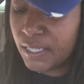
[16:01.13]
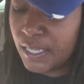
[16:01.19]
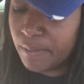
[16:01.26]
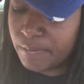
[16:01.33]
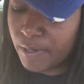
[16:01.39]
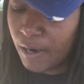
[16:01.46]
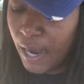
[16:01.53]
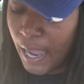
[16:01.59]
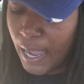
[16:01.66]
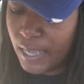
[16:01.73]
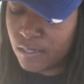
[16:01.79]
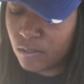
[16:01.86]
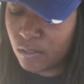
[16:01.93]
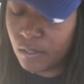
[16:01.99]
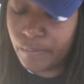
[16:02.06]
to keep their
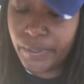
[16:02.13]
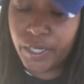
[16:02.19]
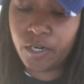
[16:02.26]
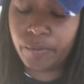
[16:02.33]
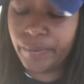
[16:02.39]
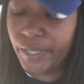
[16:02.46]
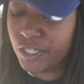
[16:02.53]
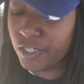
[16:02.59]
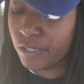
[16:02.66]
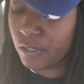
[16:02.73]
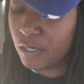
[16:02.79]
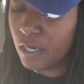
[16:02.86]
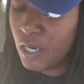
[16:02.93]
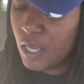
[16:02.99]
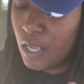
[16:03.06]
eyes on the bigger picture.